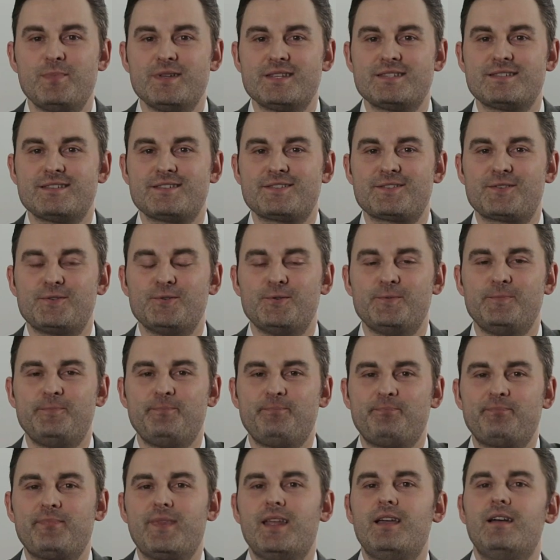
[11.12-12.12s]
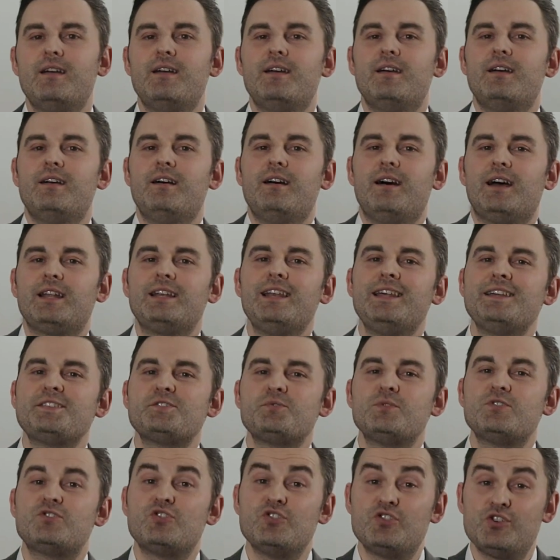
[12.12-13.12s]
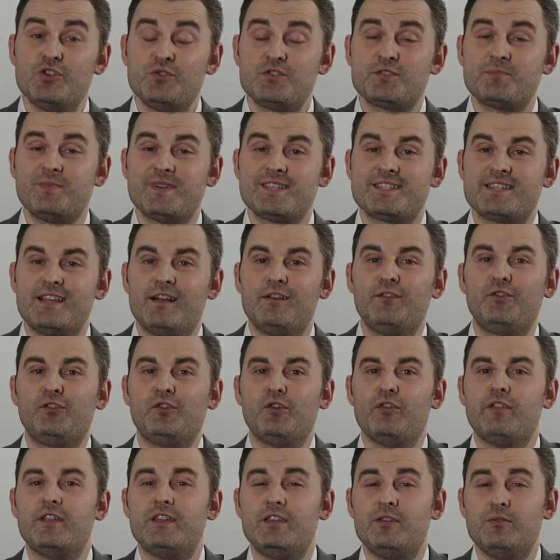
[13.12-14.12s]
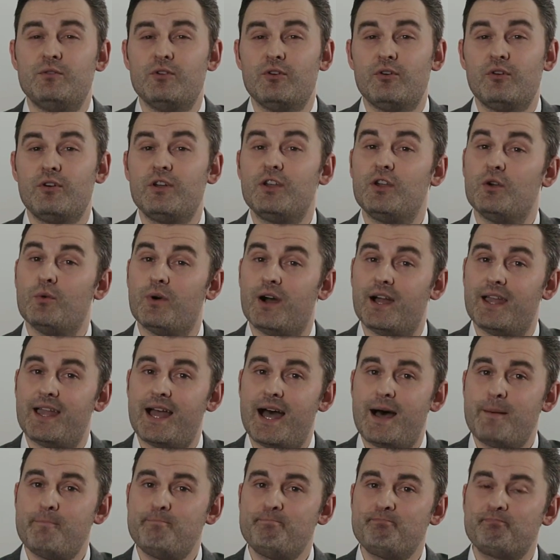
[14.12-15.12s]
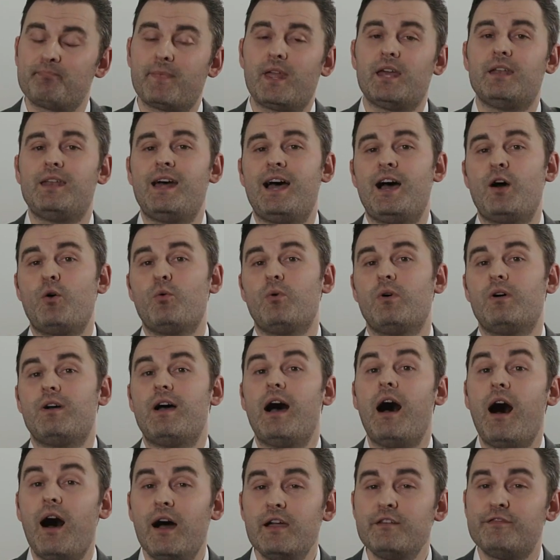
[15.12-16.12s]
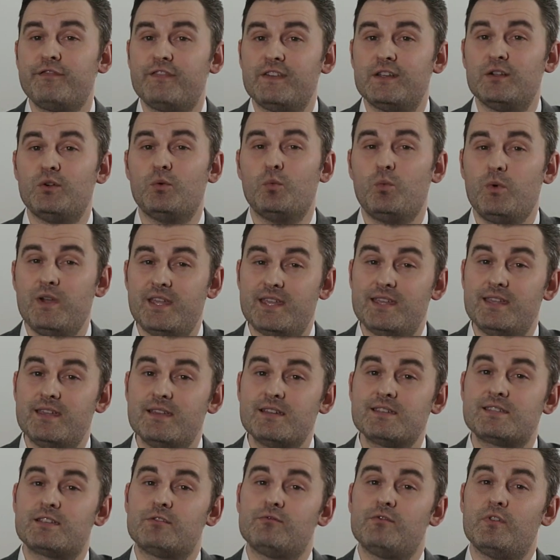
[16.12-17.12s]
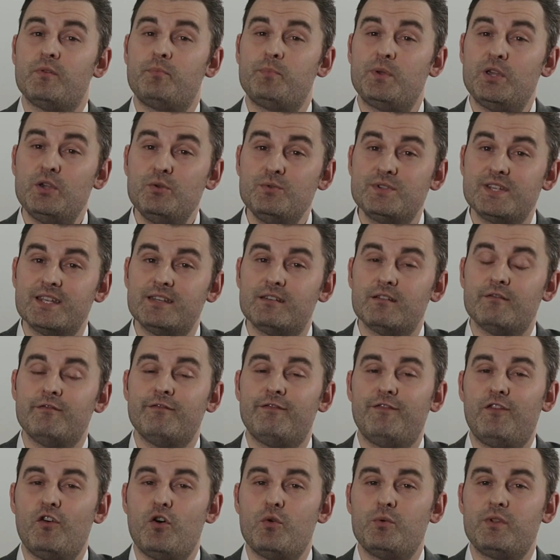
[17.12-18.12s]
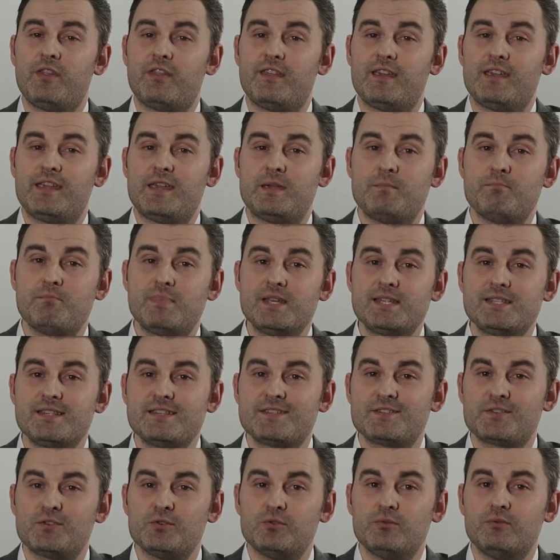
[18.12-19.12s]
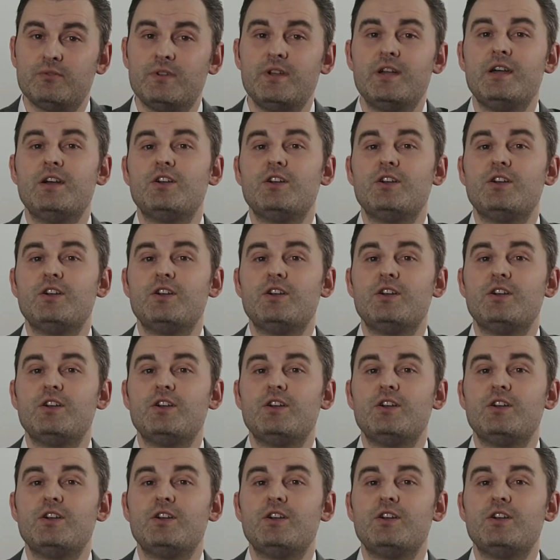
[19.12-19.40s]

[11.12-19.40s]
Business School. I'd like to introduce myself so that you know who I am and how I feel we, as a reputed and forward-thinking business school,